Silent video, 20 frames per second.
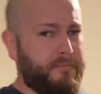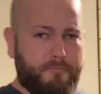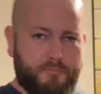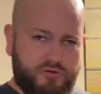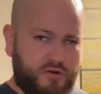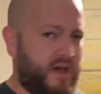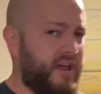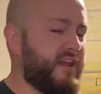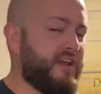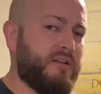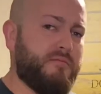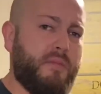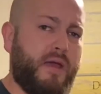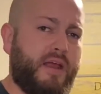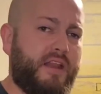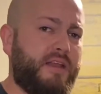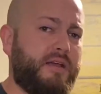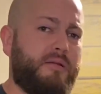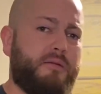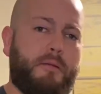Probably could have
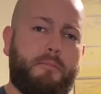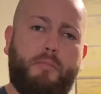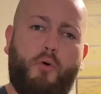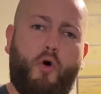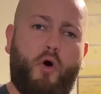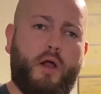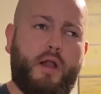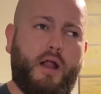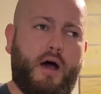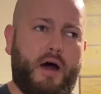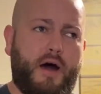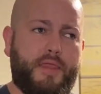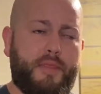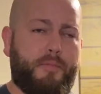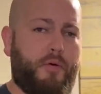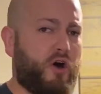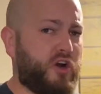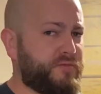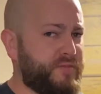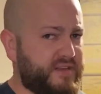made it and bought the
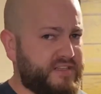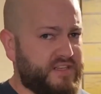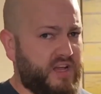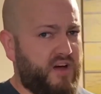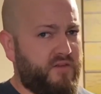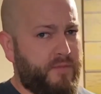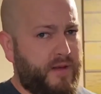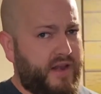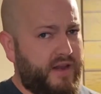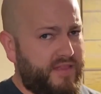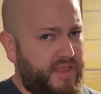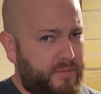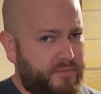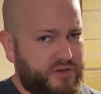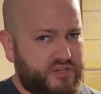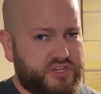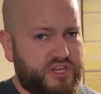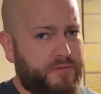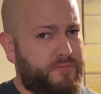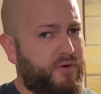parts myself, made it that
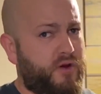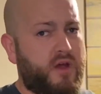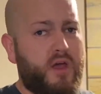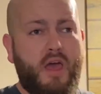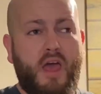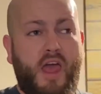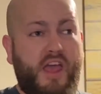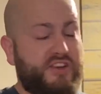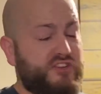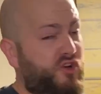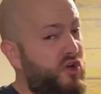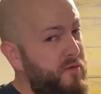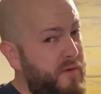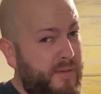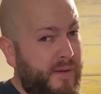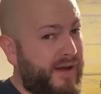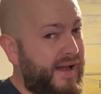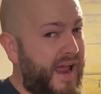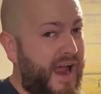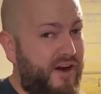much cheaper. It should only be
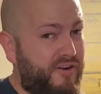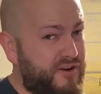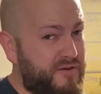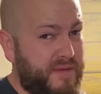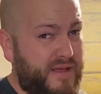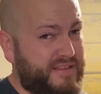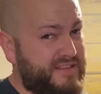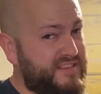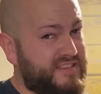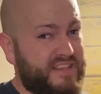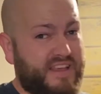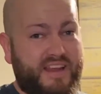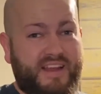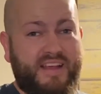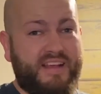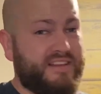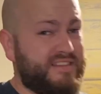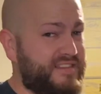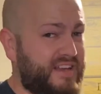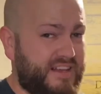about an hour to make this thing.
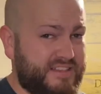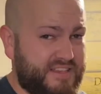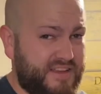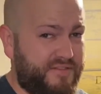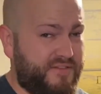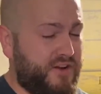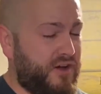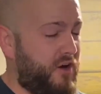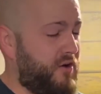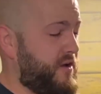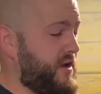It's not difficult,